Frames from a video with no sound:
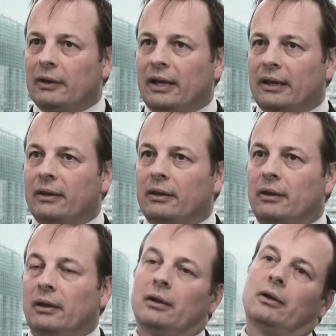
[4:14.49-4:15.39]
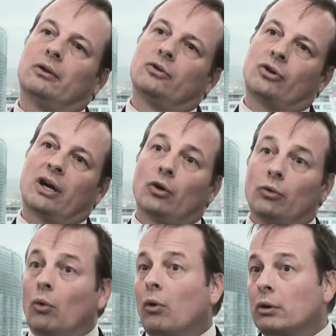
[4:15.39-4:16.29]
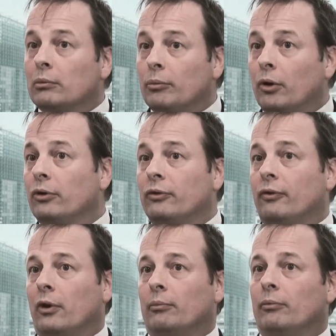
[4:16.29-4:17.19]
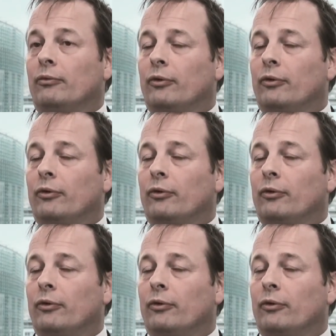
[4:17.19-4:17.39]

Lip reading: that the drug on war, both from